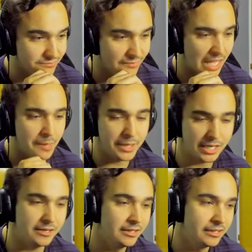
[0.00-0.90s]
I
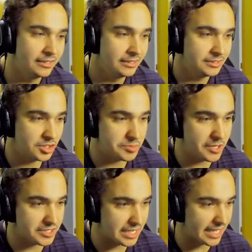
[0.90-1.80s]
mean... Just
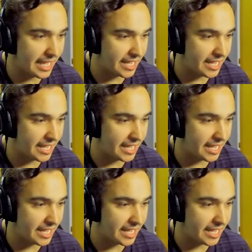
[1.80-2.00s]
because I can